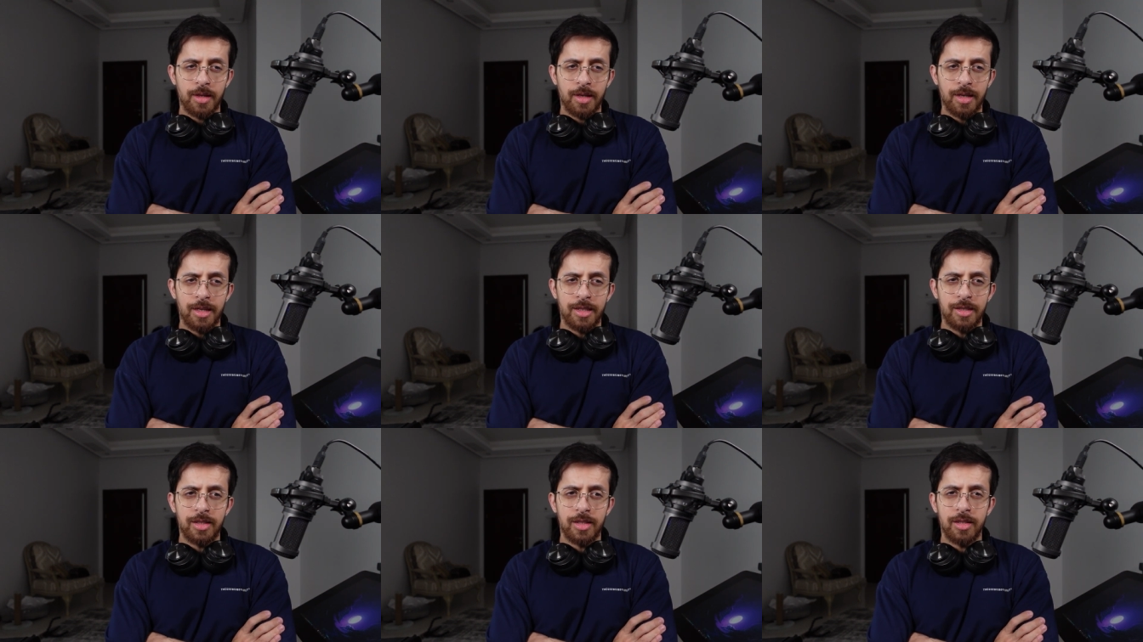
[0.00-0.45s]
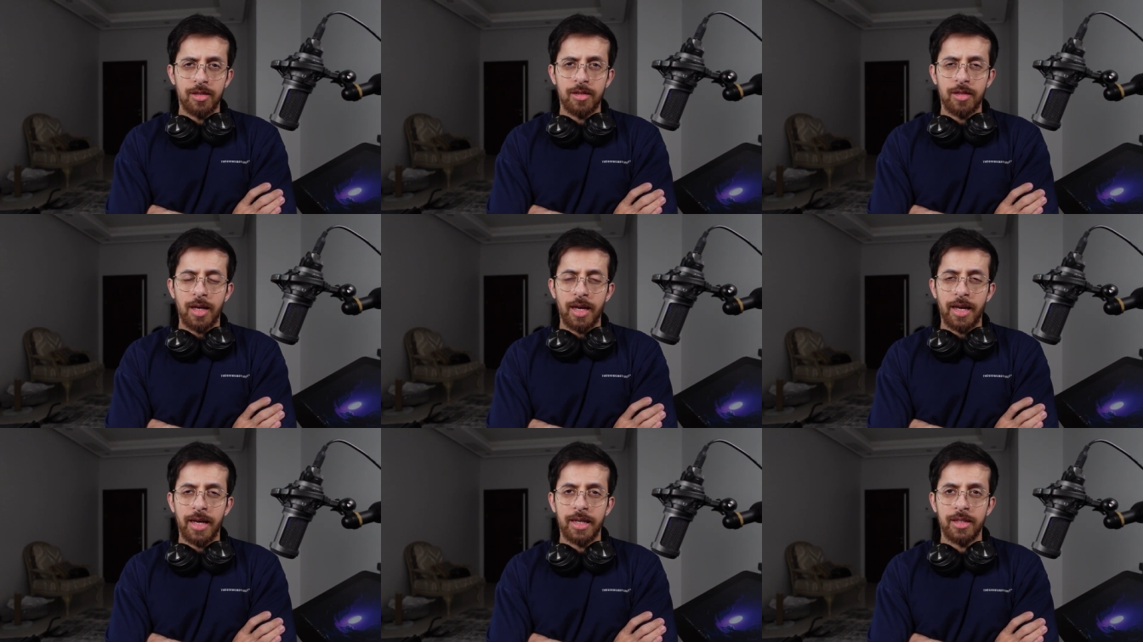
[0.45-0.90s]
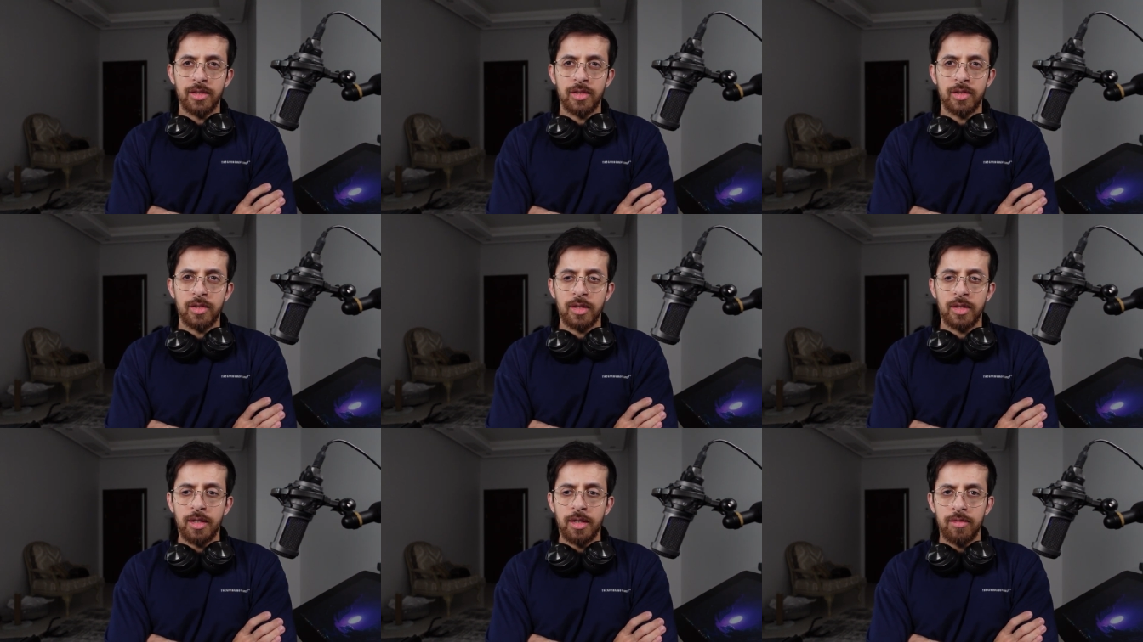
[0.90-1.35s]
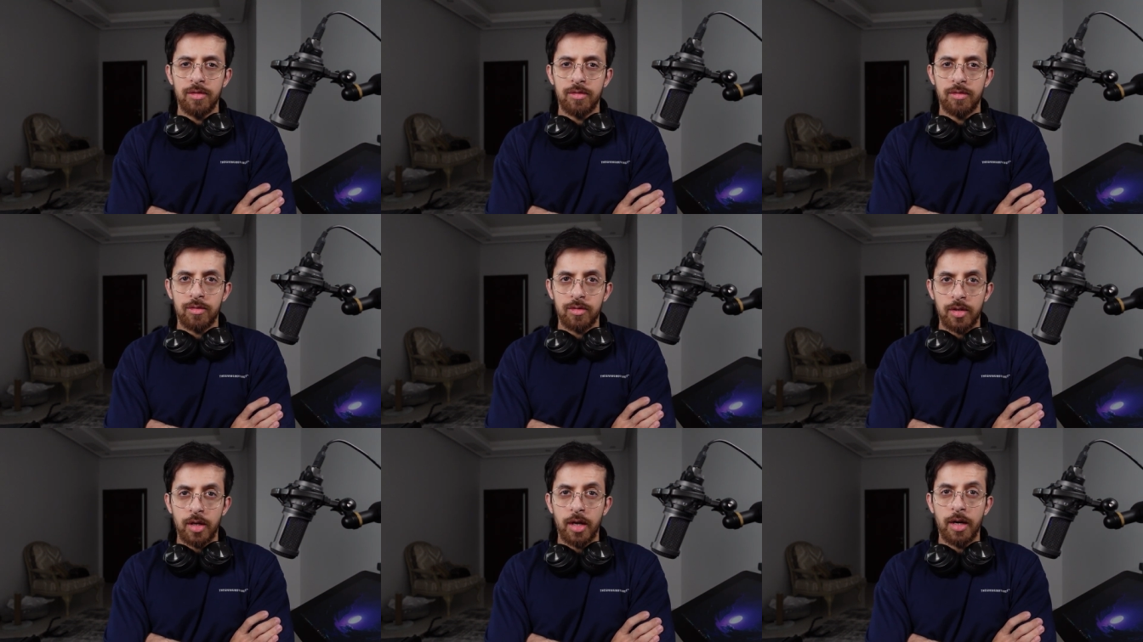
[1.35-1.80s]
isn't as
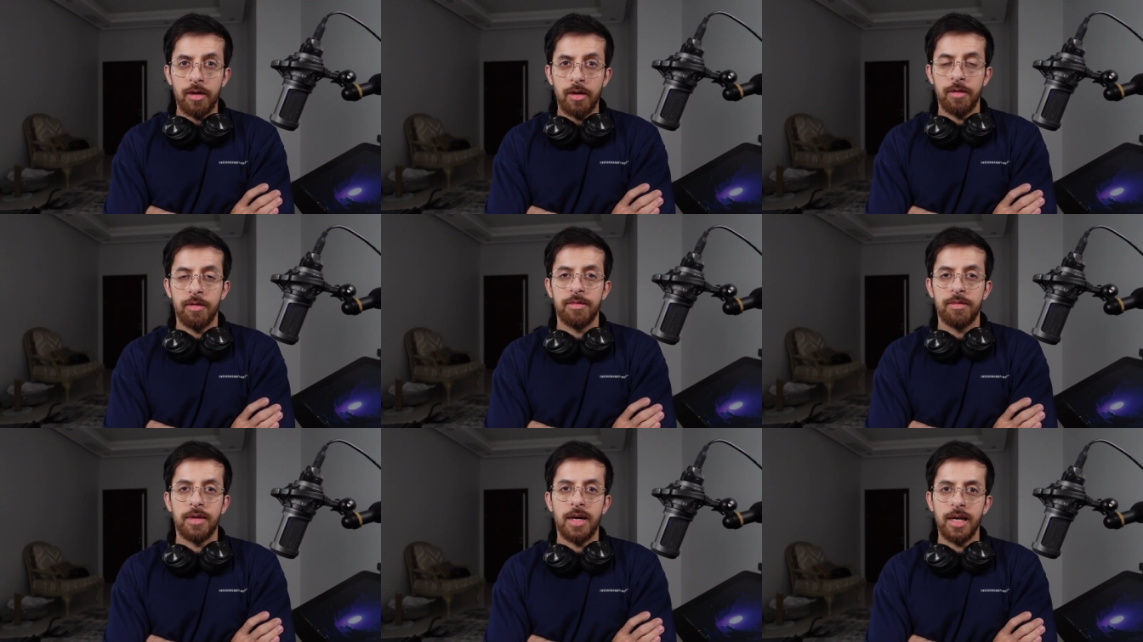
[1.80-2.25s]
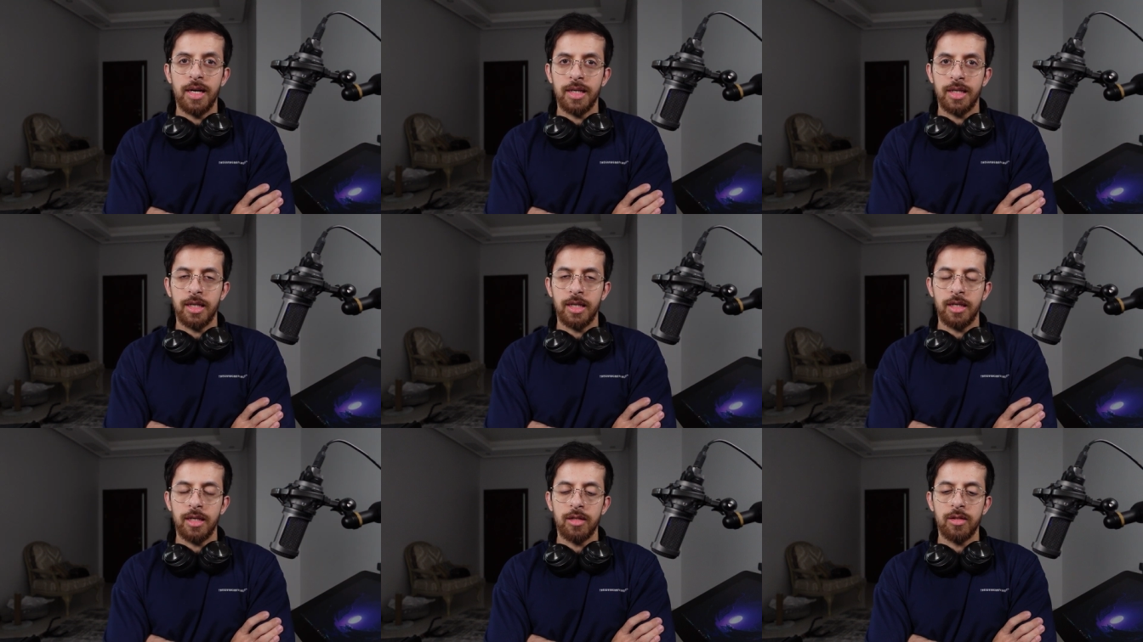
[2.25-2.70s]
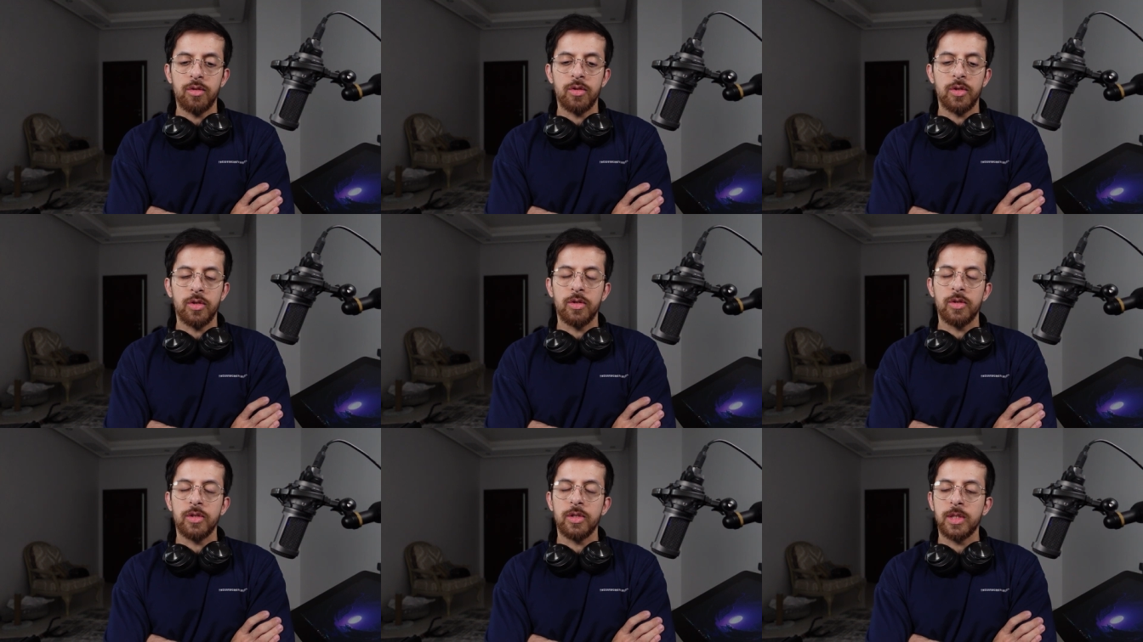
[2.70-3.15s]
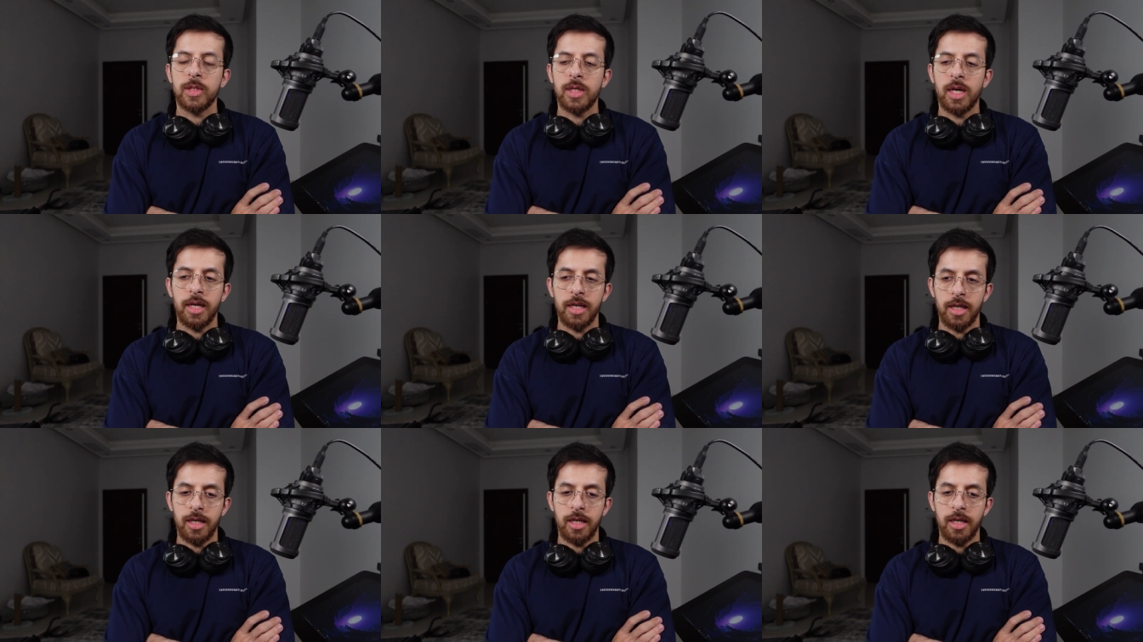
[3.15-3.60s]
terrifying to your
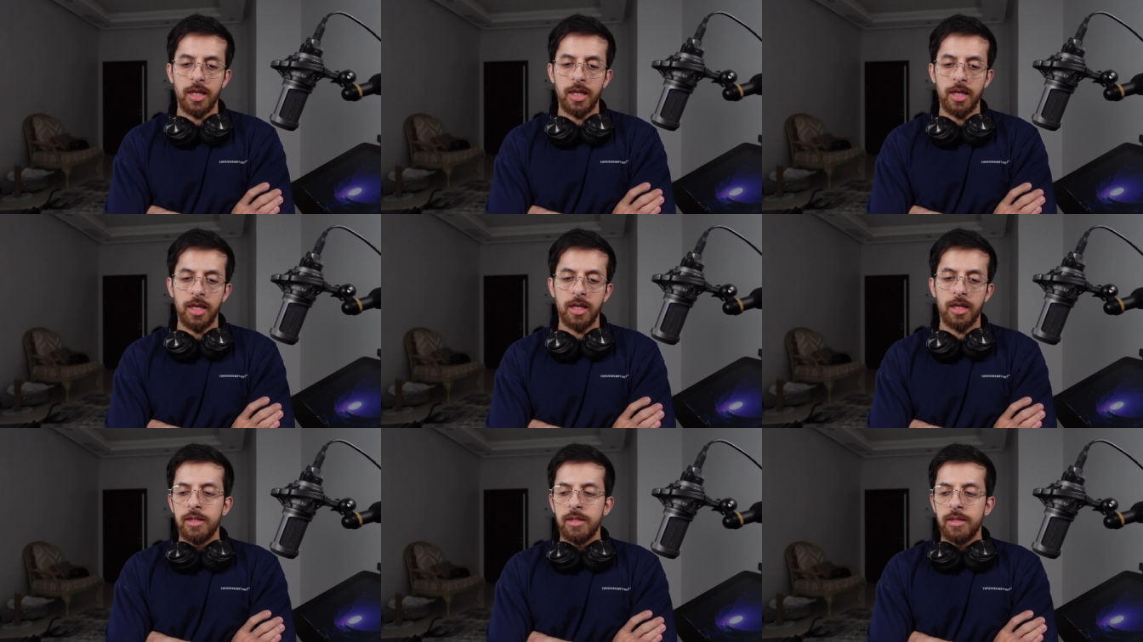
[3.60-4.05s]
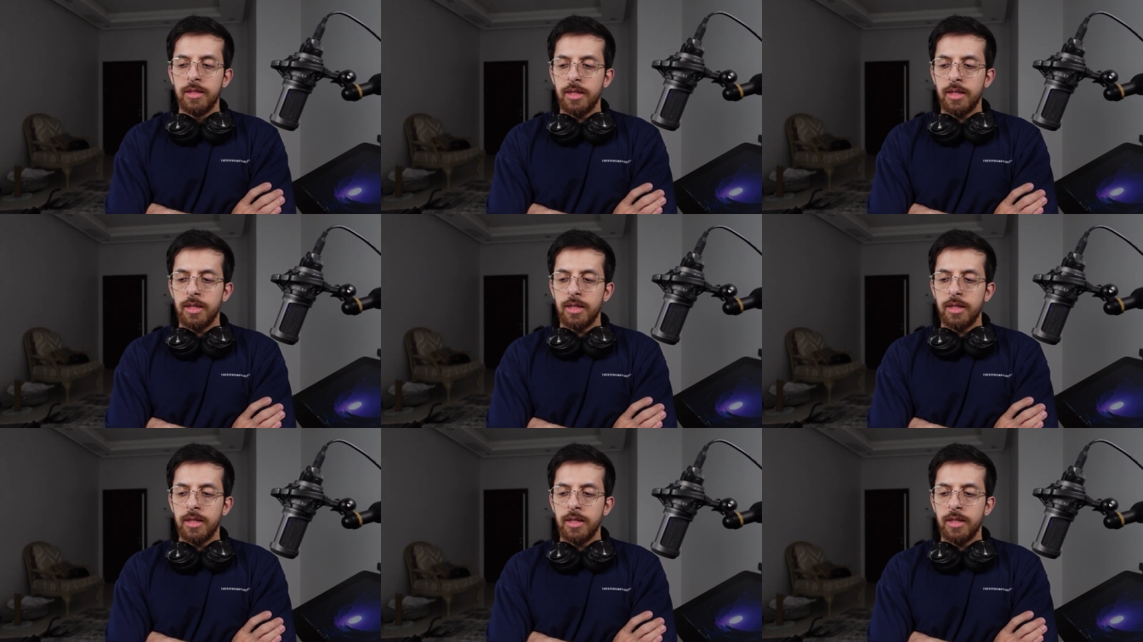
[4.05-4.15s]
psyche.